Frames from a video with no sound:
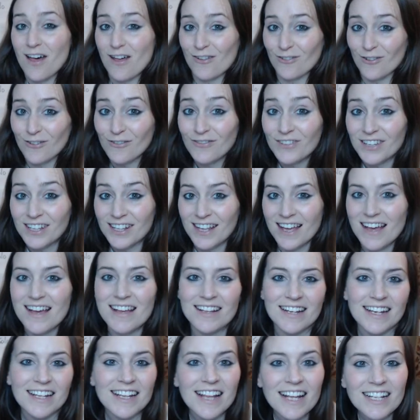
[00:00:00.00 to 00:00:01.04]

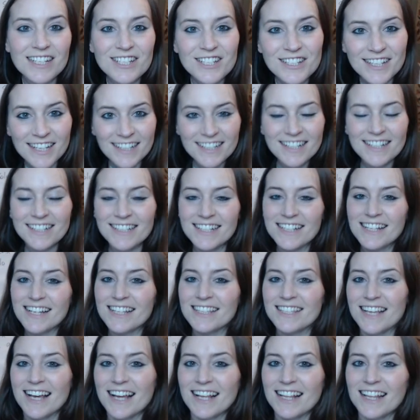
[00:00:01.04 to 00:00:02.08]
rovinare la cena di
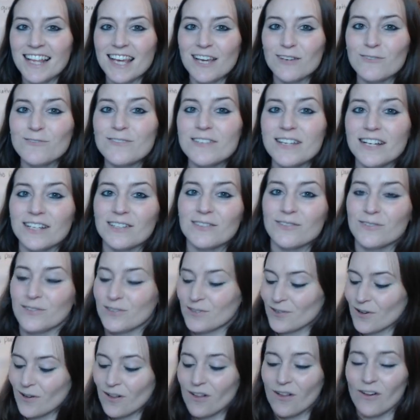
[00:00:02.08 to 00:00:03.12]
Natale usando
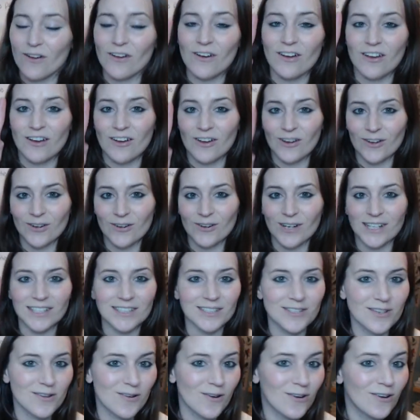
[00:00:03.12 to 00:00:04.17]
solo 4
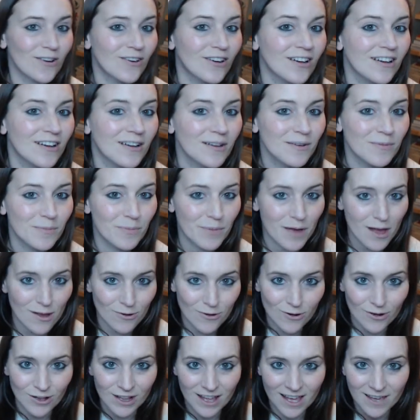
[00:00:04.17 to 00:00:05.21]

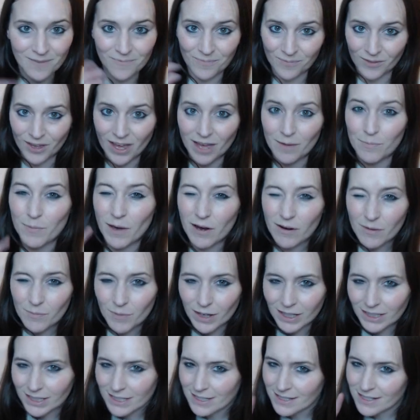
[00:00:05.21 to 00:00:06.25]
parole? Okay, bear in
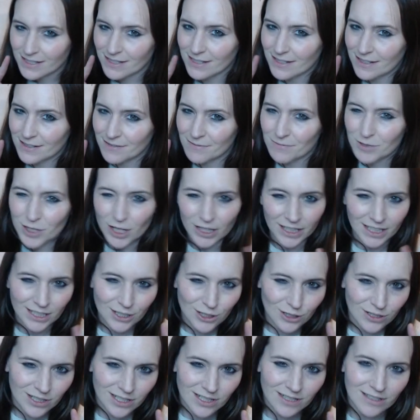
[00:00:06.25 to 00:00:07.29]
mind this is a
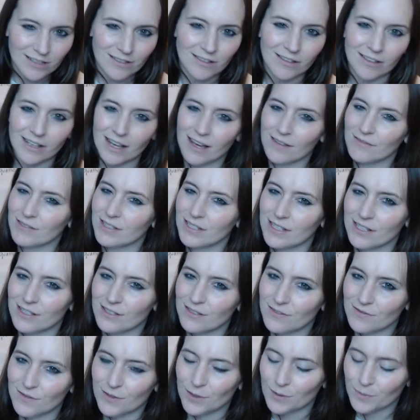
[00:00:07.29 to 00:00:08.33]
tongue-in-cheek, you've got to have a
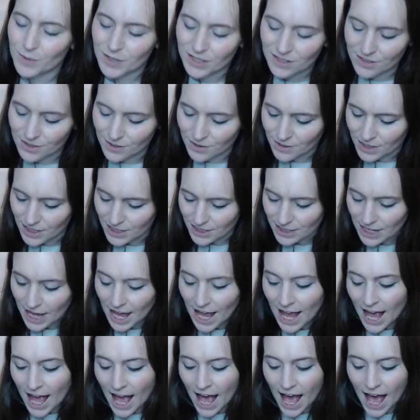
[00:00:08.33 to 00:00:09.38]
sense of humour to do this.
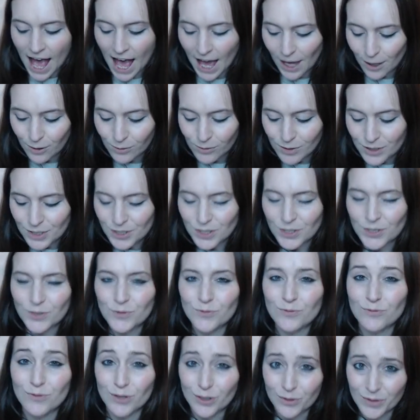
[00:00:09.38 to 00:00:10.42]
How would
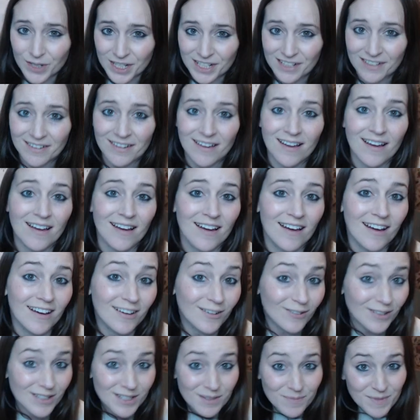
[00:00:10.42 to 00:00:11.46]
you ruin
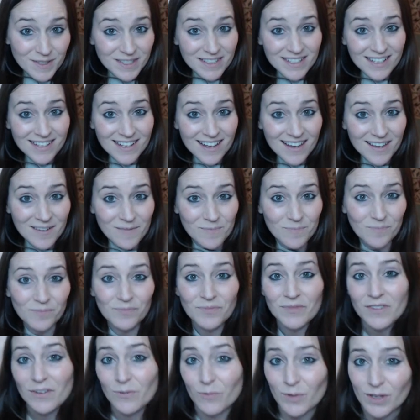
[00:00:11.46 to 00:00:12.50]
Christmas dinner
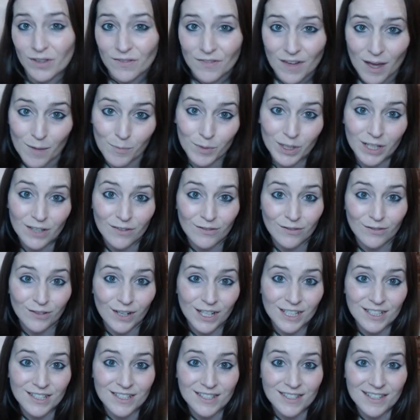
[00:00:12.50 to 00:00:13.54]
with family and
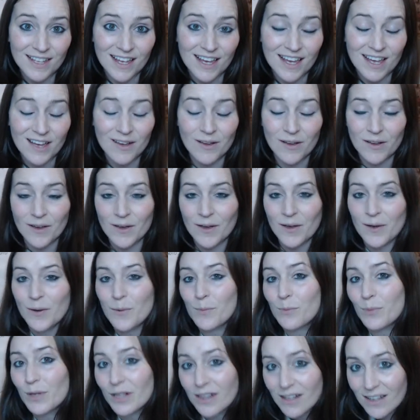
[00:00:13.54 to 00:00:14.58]
friends there,
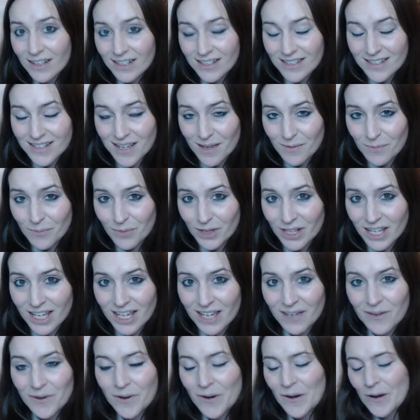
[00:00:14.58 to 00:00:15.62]
polite
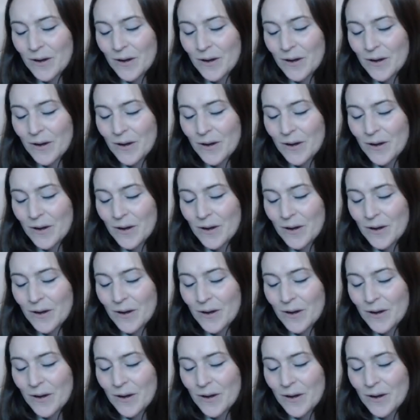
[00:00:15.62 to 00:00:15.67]
company,